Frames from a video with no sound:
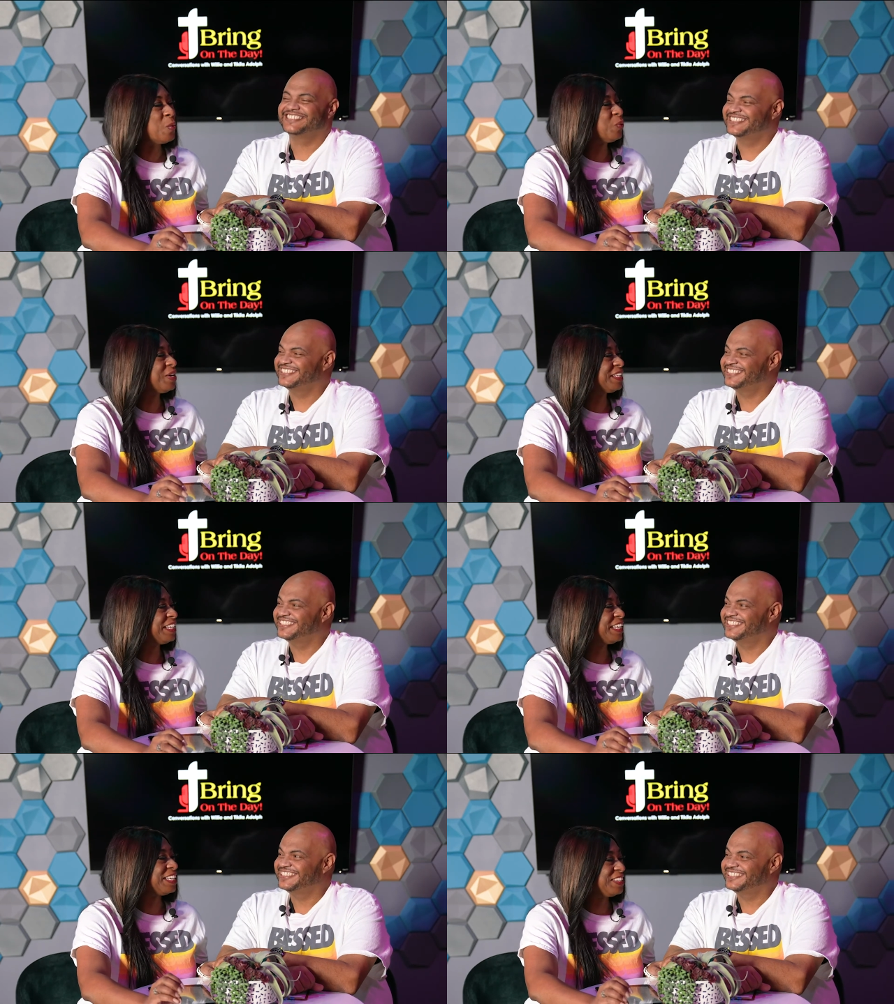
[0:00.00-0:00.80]

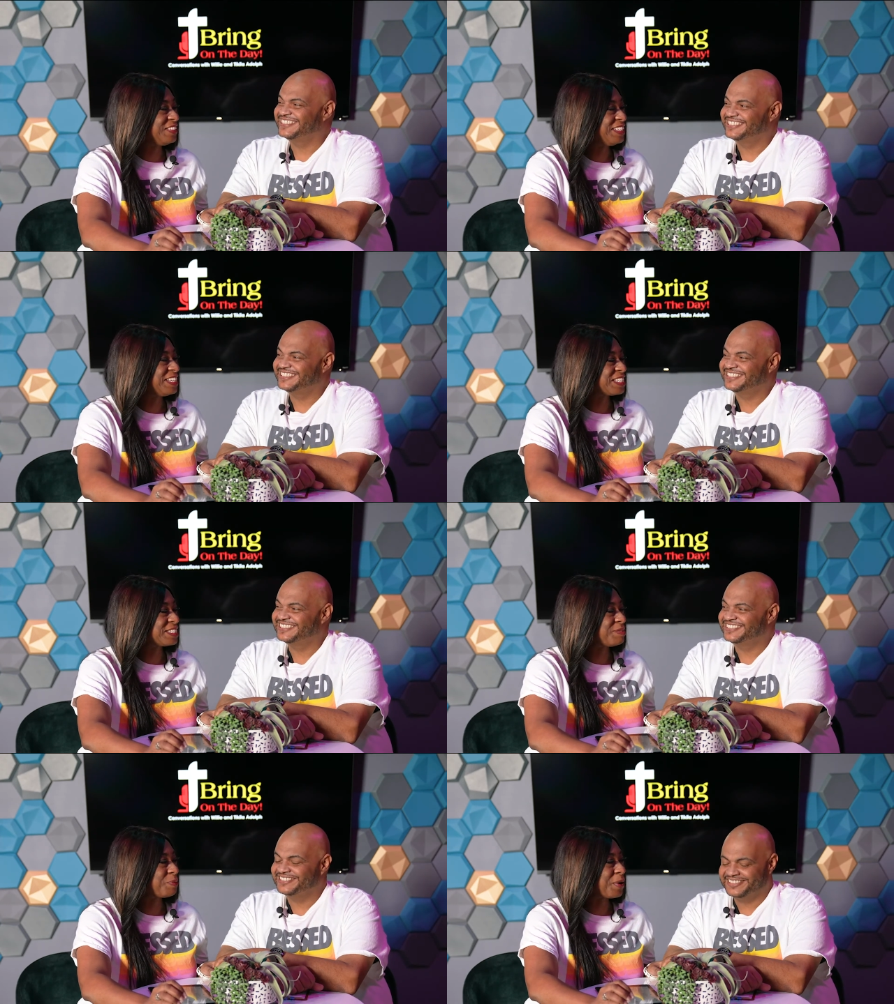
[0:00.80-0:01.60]
Speaker 1: Willie, can you lead
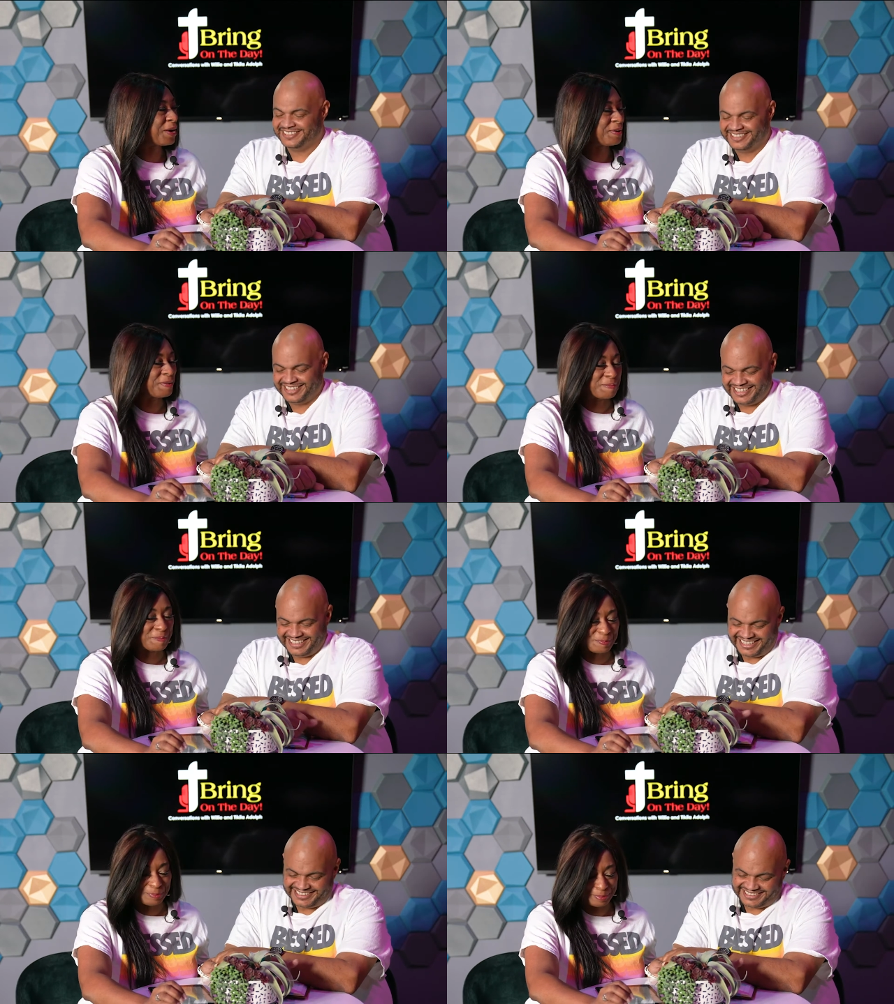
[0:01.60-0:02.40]
us in prayer?
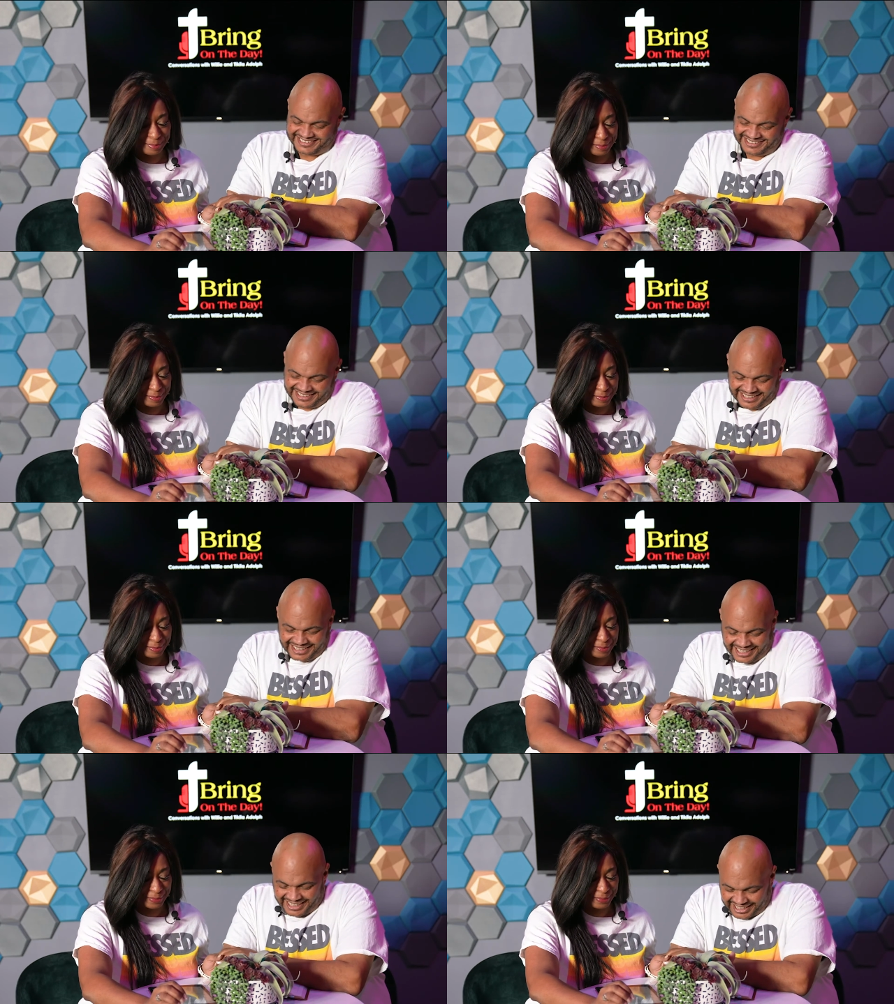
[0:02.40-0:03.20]
Speaker 2: Yes.
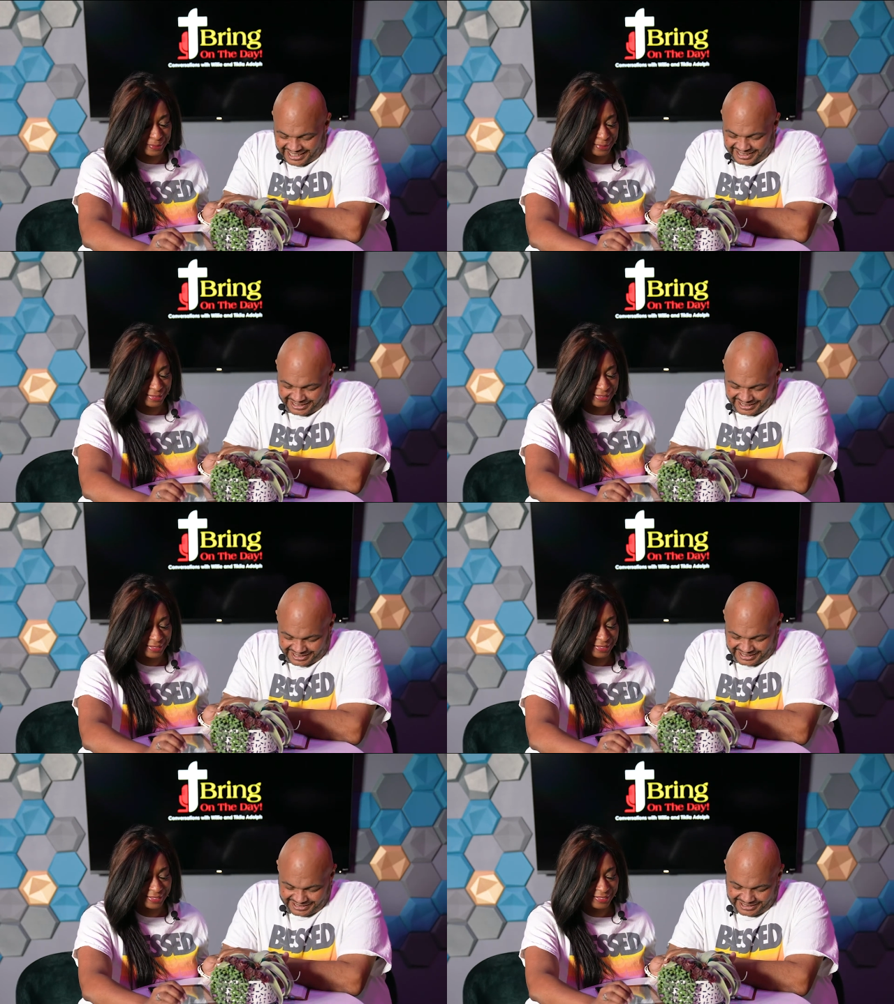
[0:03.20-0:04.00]

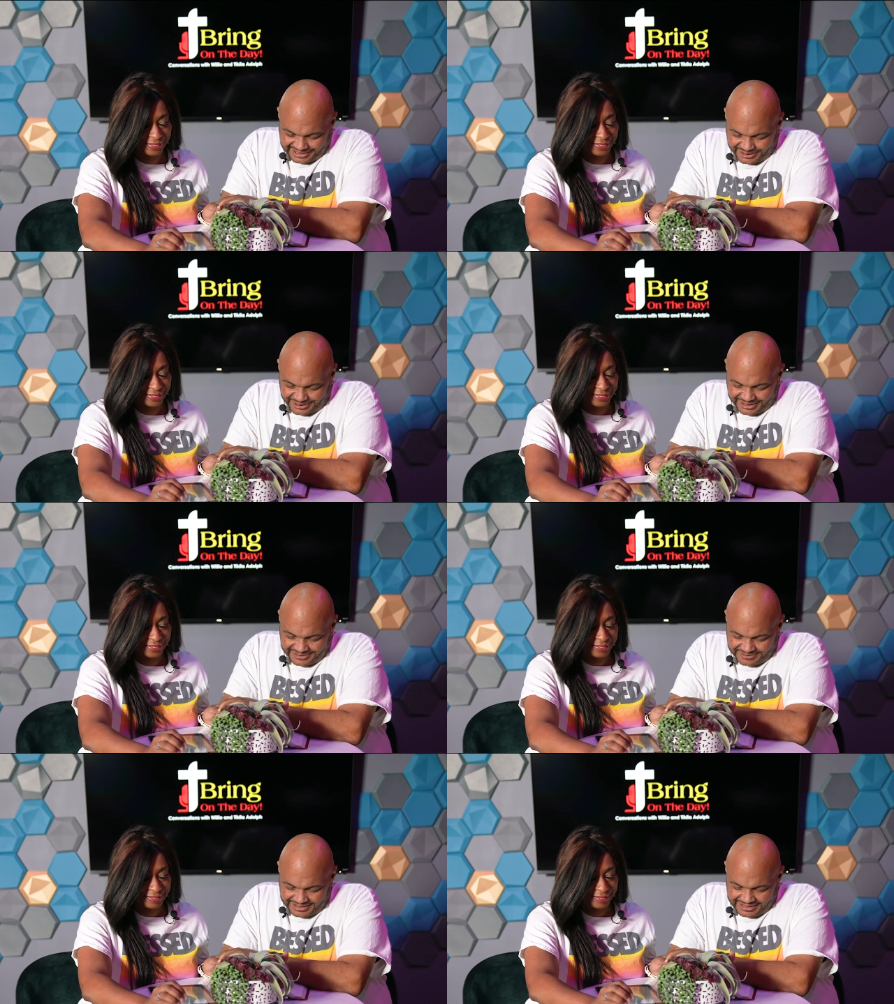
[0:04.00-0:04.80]
Dear
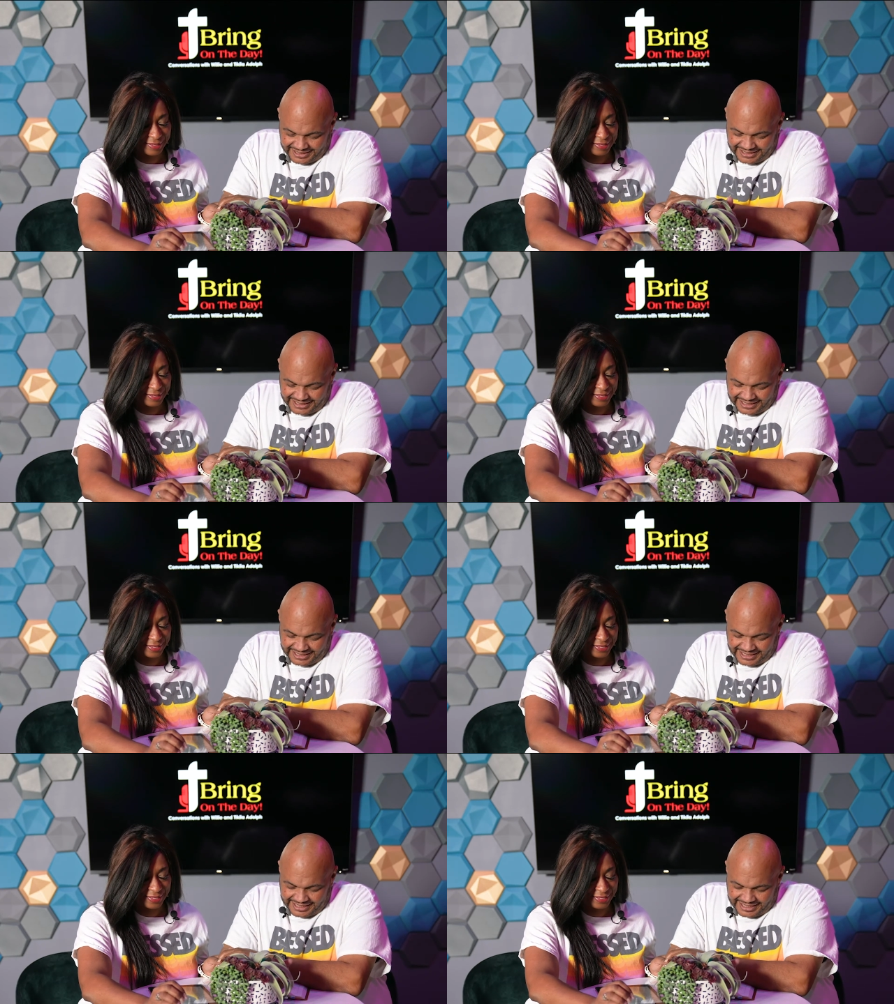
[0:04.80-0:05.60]
Lord,
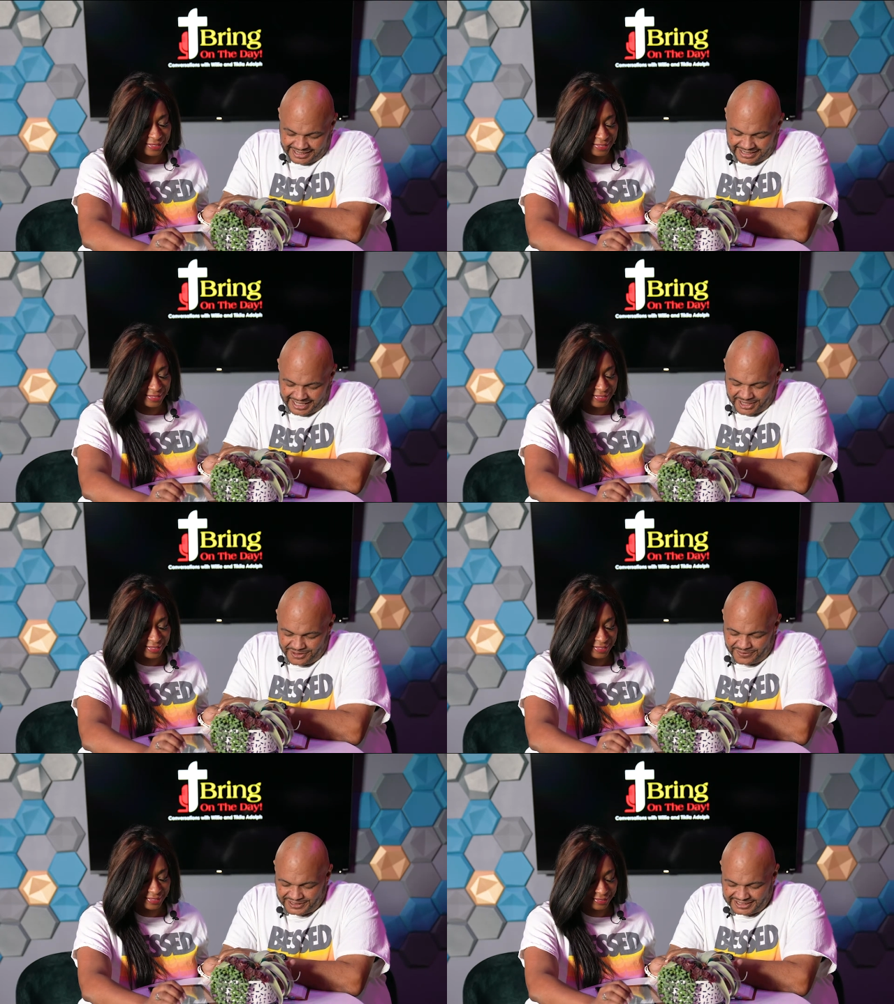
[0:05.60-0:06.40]
thank
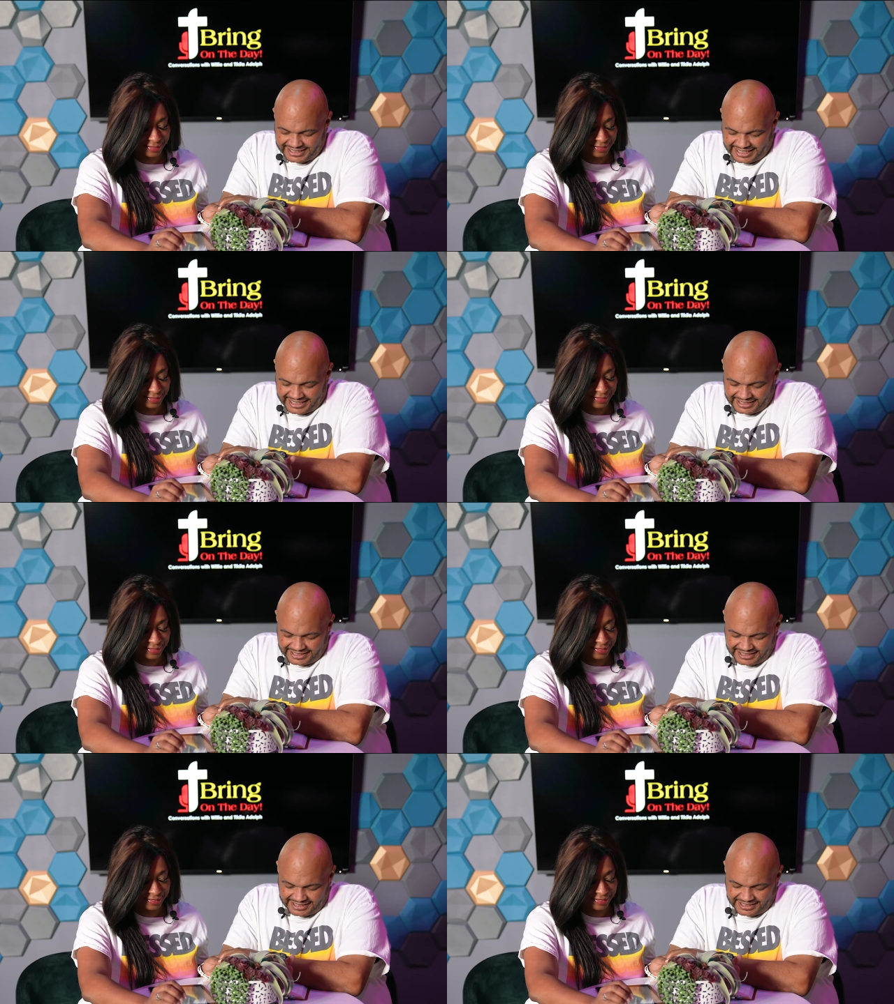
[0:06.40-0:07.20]
you for today.
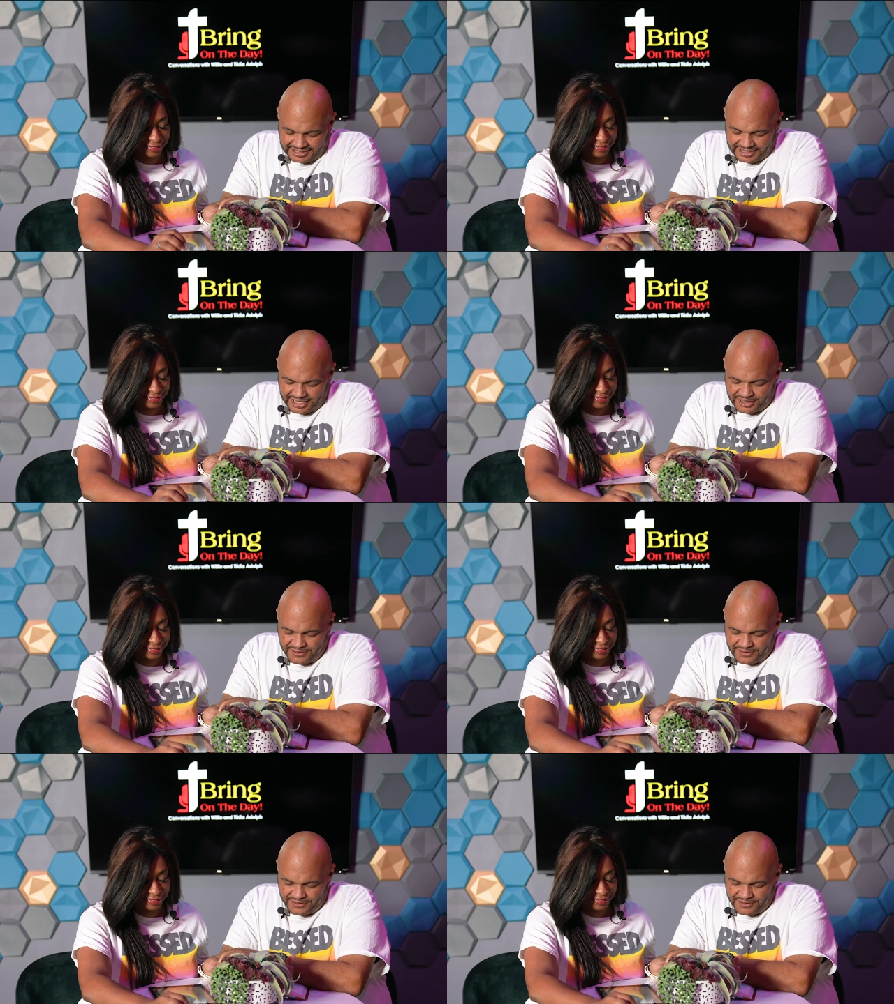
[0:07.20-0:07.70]
Thank you